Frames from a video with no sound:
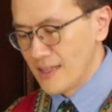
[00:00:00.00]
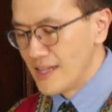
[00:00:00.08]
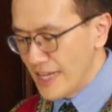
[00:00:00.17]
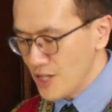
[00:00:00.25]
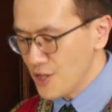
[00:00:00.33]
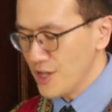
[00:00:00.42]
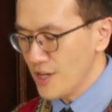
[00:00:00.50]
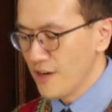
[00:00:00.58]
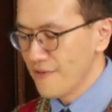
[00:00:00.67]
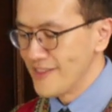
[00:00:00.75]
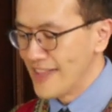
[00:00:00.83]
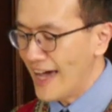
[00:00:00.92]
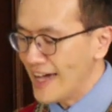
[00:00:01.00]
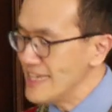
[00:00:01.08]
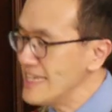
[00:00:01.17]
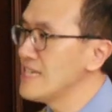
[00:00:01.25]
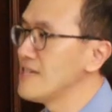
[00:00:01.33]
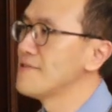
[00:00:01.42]
nature of
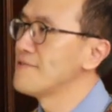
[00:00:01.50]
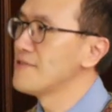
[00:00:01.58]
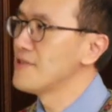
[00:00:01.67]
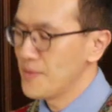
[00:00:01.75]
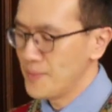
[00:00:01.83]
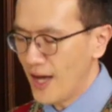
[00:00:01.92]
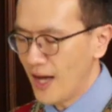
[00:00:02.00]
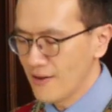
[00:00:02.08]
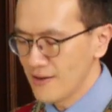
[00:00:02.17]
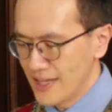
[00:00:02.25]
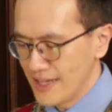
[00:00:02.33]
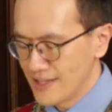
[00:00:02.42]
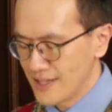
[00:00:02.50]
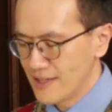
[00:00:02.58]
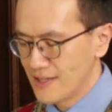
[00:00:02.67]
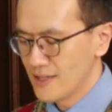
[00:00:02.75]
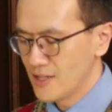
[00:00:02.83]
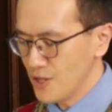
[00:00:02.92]
naive, powerless
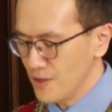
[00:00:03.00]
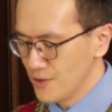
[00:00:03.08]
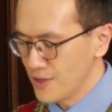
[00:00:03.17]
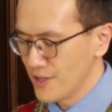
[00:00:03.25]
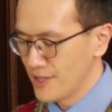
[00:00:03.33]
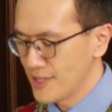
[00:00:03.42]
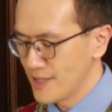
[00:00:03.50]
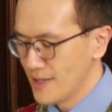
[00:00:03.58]
children